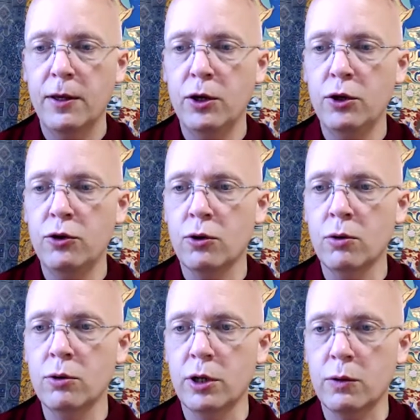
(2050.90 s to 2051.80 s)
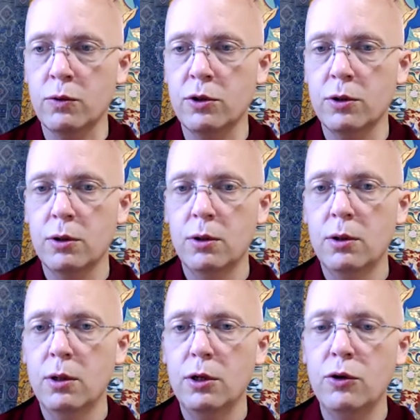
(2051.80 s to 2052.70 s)
in your own language,
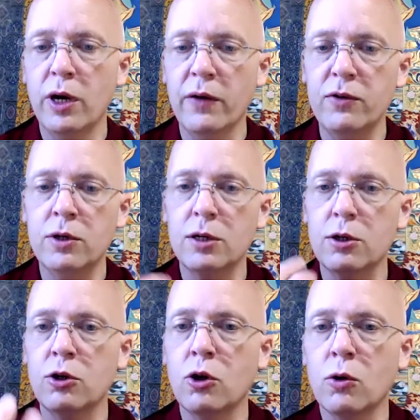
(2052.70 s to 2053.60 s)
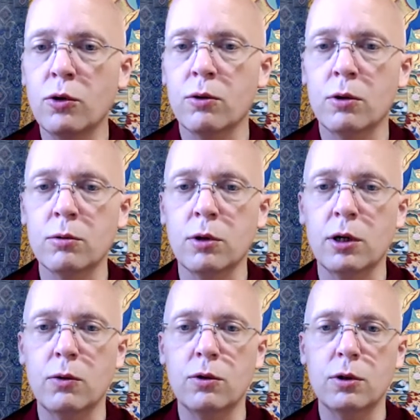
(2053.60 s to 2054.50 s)
you have to get to know your own
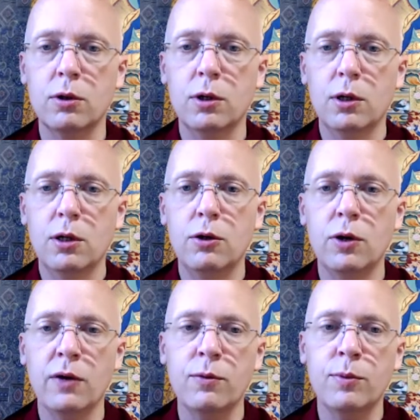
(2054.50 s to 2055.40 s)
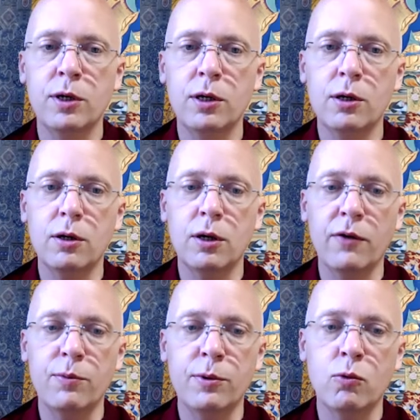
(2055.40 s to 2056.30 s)
language. You have to be eh, you
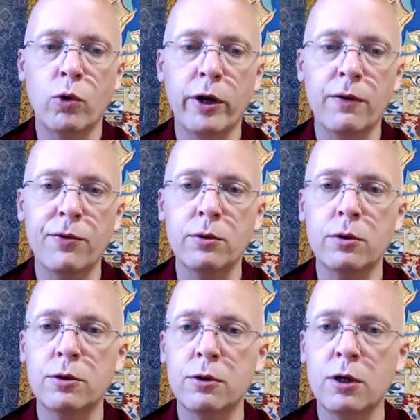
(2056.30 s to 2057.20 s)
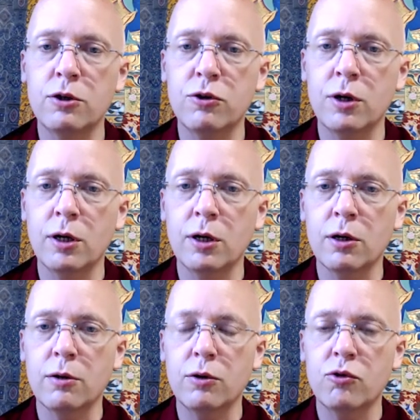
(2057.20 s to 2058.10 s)
have to be aware of the literary tra-
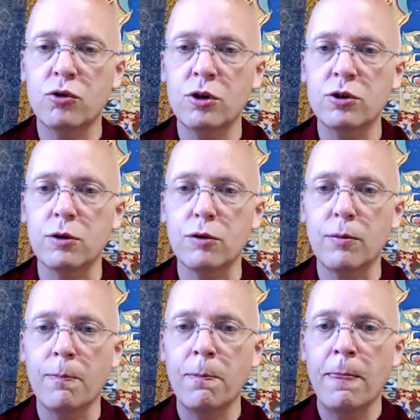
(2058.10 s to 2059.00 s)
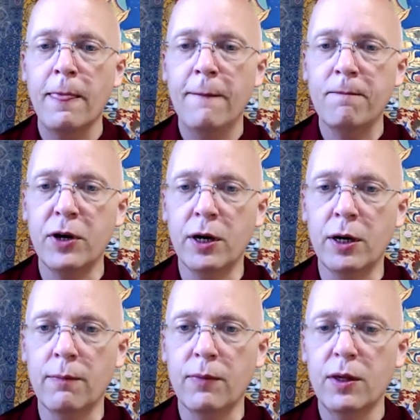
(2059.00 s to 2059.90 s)
uh, traditions.
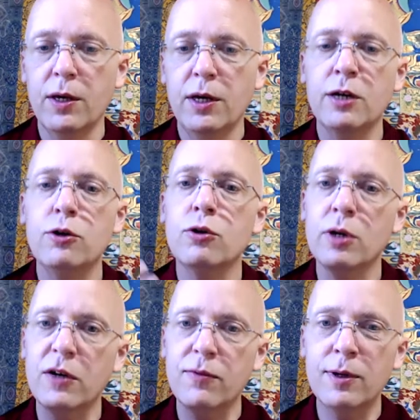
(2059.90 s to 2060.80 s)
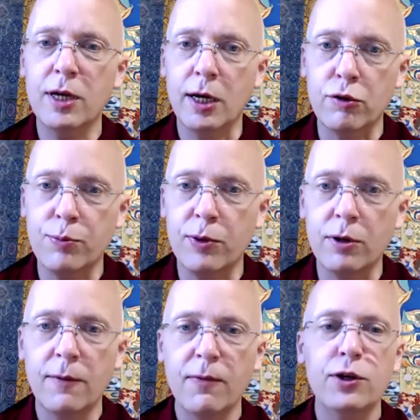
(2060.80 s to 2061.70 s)
Um, now you don't have to be an
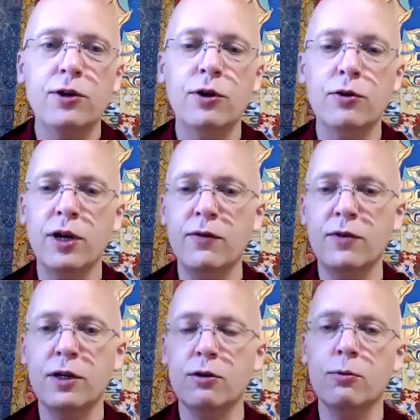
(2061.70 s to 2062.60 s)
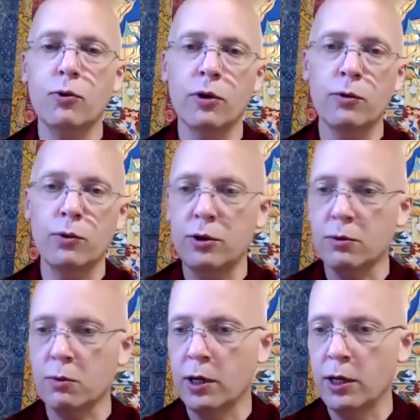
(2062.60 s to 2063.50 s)
expert. You don't have to get to the point where you
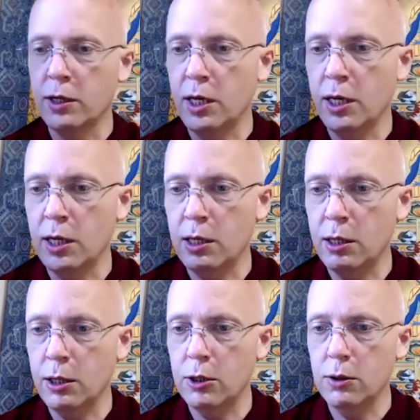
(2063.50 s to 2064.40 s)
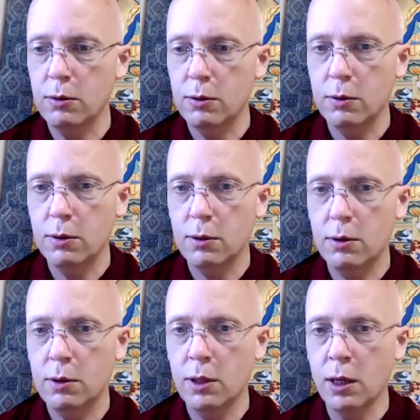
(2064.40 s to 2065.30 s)
can write a
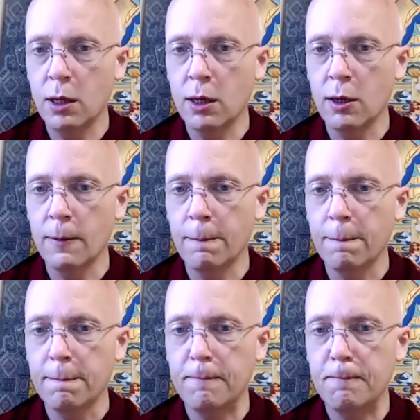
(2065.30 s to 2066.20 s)
um,